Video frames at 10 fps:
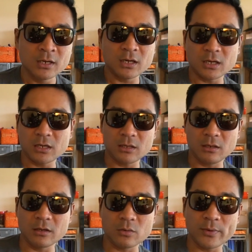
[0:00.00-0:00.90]
a
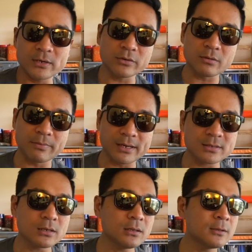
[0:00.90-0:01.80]
lot of weight on your
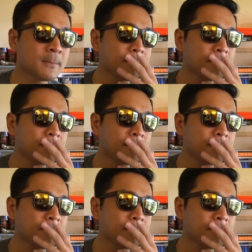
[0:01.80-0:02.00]
bicycle.